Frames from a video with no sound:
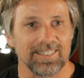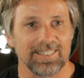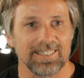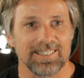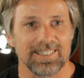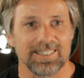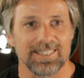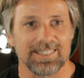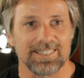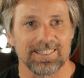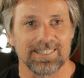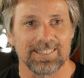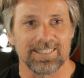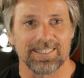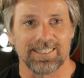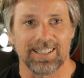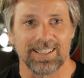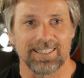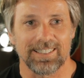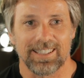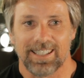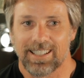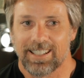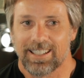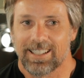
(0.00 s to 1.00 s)
I just, you know,
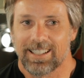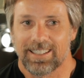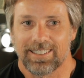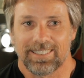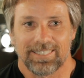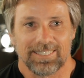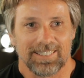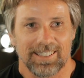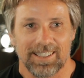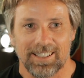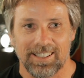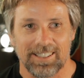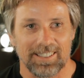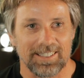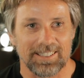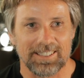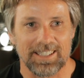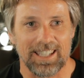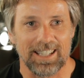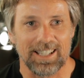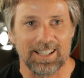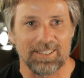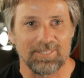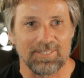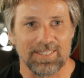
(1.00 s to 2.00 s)
get out there and
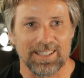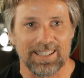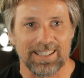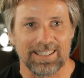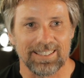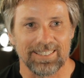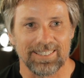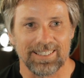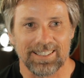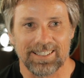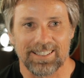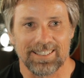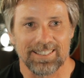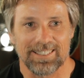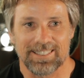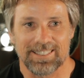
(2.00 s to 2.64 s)
get up there like I was